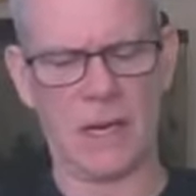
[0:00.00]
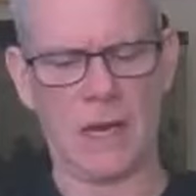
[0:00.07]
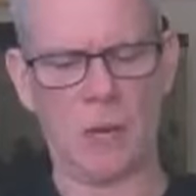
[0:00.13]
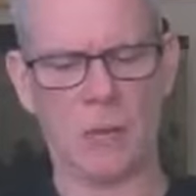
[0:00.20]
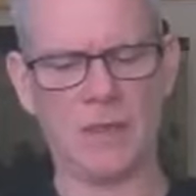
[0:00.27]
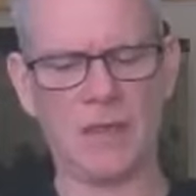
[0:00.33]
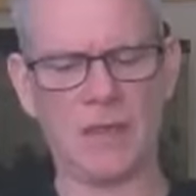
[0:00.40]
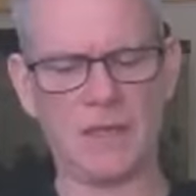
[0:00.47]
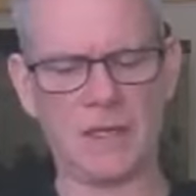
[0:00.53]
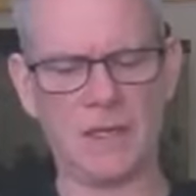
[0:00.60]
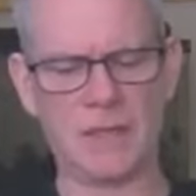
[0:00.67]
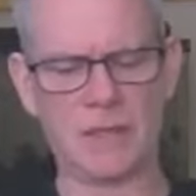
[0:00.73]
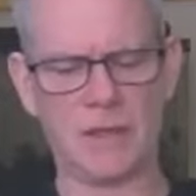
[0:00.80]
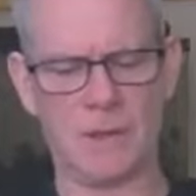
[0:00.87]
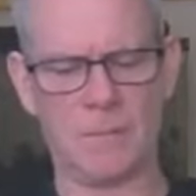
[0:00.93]
And when they
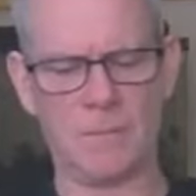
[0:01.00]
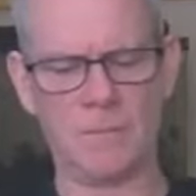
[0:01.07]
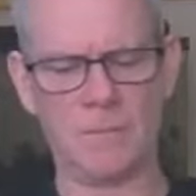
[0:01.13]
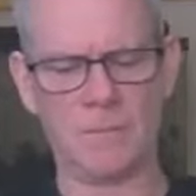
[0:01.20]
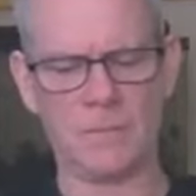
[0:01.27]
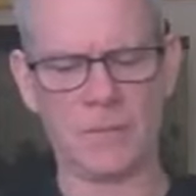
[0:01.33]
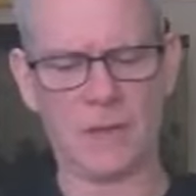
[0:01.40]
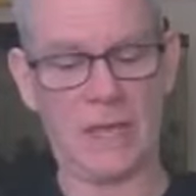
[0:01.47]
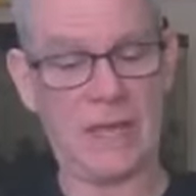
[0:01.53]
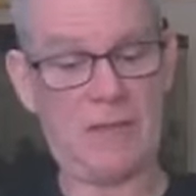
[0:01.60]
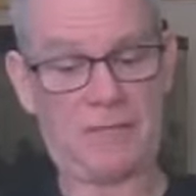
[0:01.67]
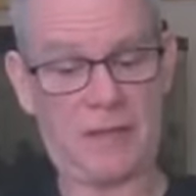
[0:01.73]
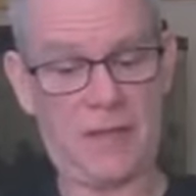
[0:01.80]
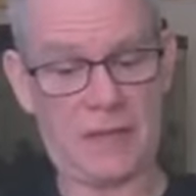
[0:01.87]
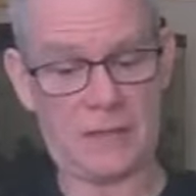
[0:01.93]
seized him, he
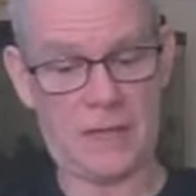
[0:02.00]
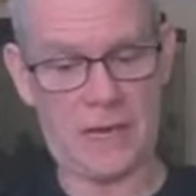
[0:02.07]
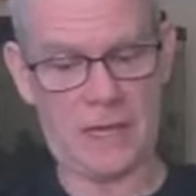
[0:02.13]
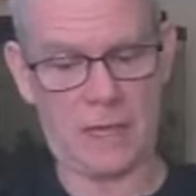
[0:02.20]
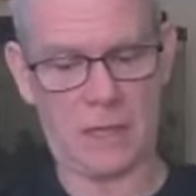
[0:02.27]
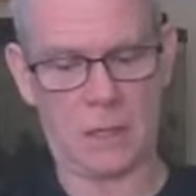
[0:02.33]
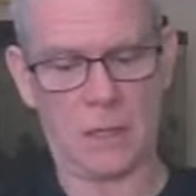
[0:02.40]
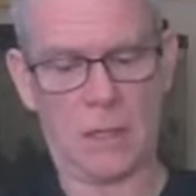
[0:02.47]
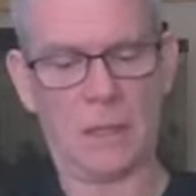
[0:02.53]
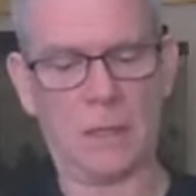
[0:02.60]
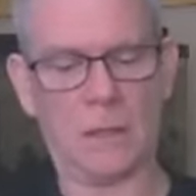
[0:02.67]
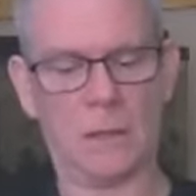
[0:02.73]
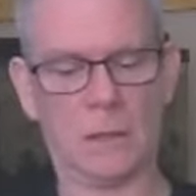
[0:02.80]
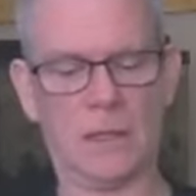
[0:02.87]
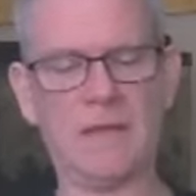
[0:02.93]
fled naked,
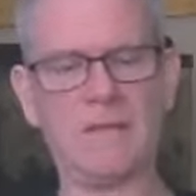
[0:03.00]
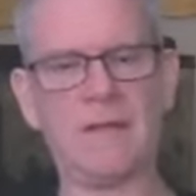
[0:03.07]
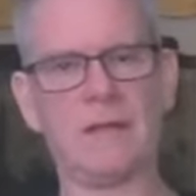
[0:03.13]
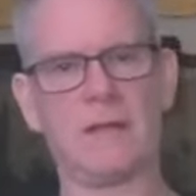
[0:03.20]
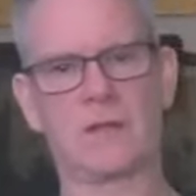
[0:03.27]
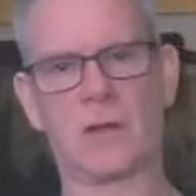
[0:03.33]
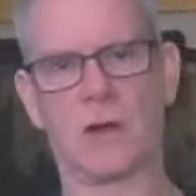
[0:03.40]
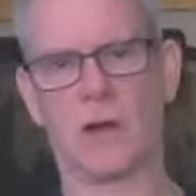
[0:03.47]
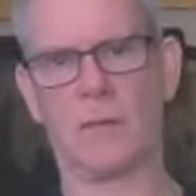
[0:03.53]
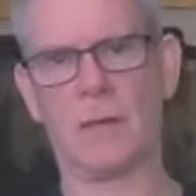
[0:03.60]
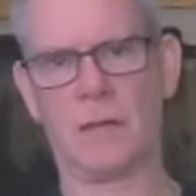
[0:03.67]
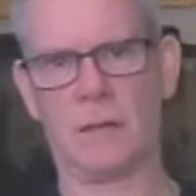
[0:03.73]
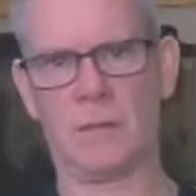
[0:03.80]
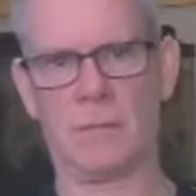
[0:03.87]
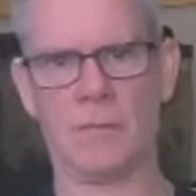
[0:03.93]
leaving his garment
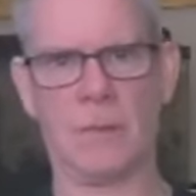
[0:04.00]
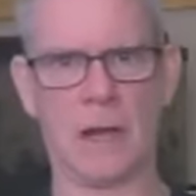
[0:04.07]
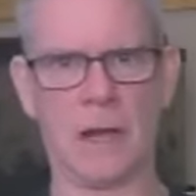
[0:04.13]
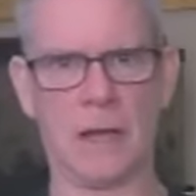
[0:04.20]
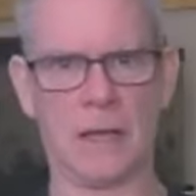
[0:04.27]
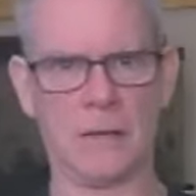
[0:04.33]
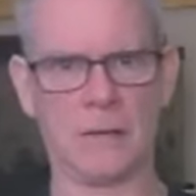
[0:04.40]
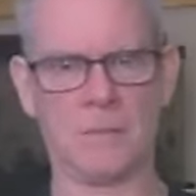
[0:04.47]
behind.